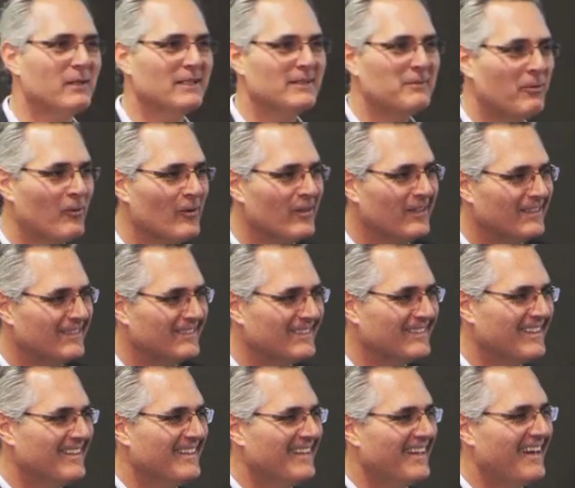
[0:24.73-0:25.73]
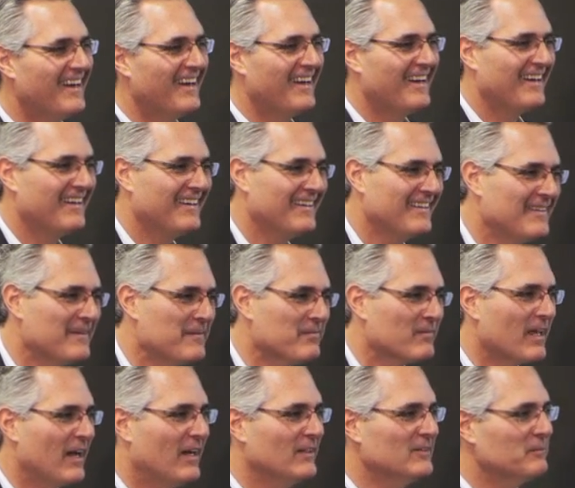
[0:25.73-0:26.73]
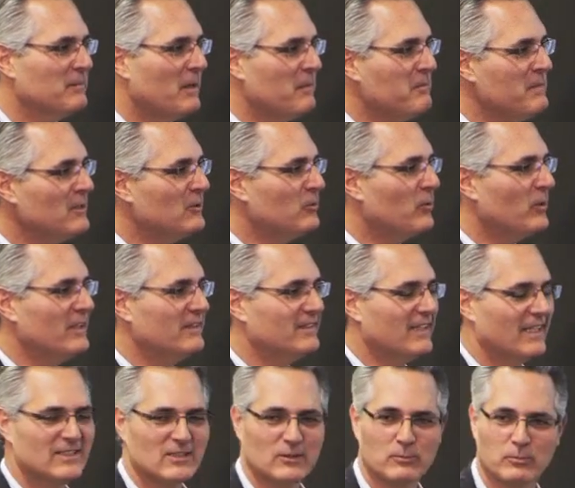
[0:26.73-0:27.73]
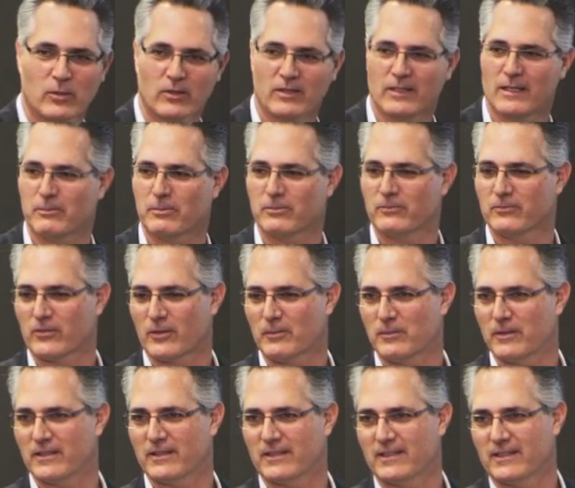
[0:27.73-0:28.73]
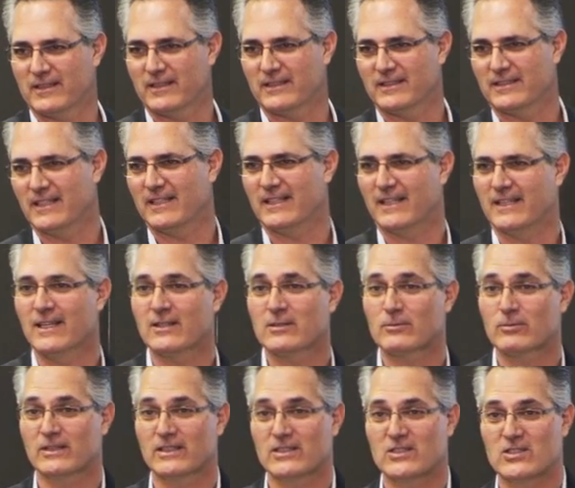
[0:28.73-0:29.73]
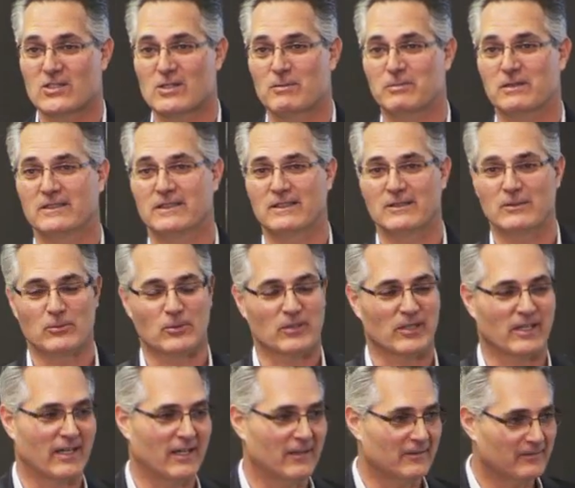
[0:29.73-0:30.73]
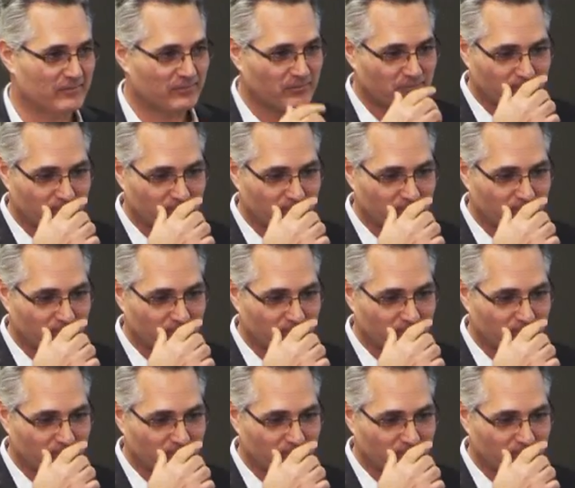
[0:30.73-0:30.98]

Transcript: But the point is, I was in my mid-20s. I had just broken up from yet another relationship that didn't work out.